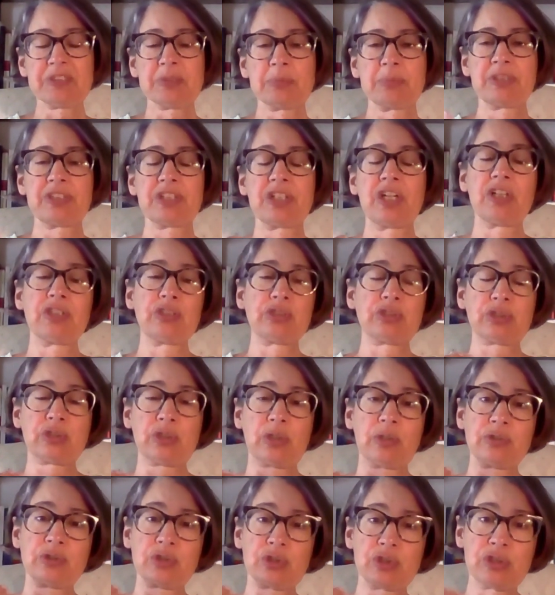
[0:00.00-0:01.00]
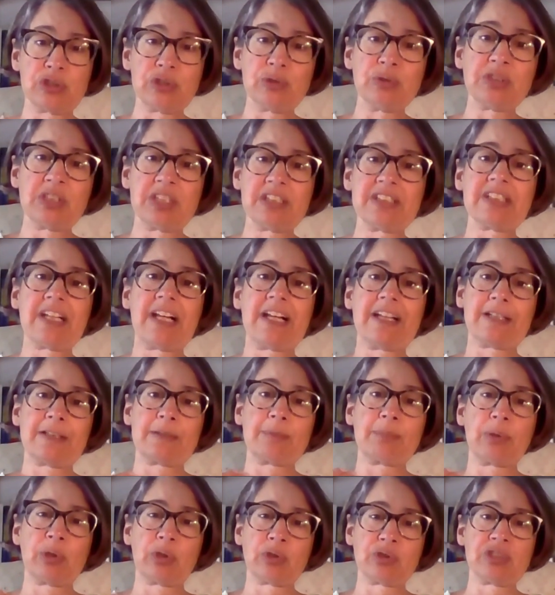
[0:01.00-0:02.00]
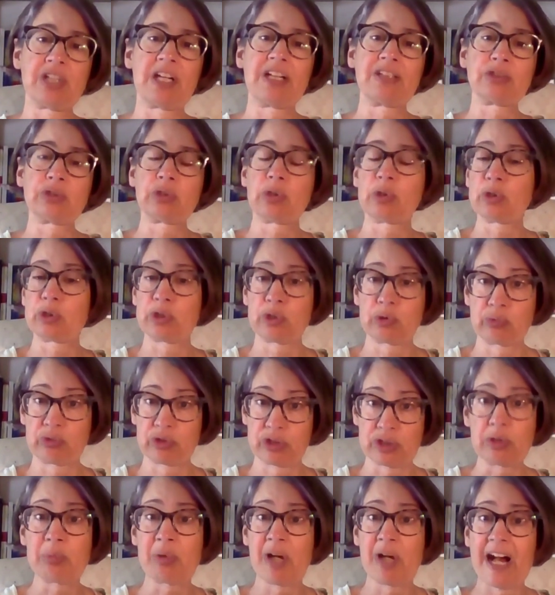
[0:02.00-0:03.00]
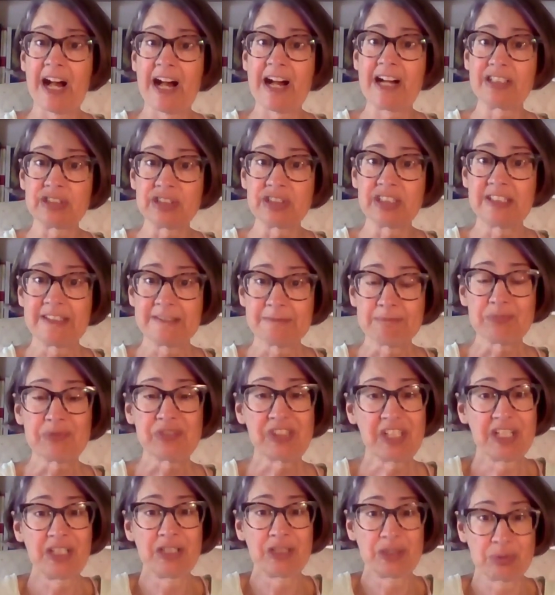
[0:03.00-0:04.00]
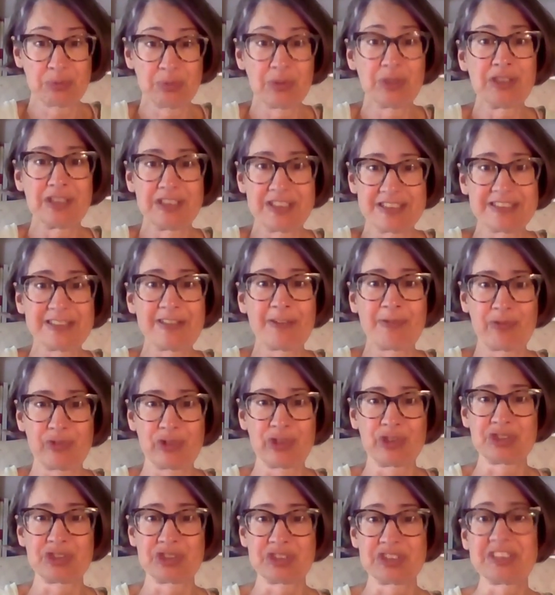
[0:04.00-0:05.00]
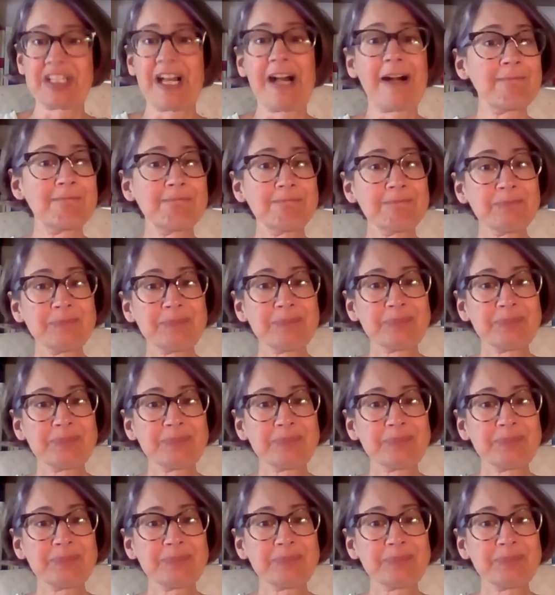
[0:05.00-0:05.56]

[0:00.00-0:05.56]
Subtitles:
Because choosing a potential career path is really the first step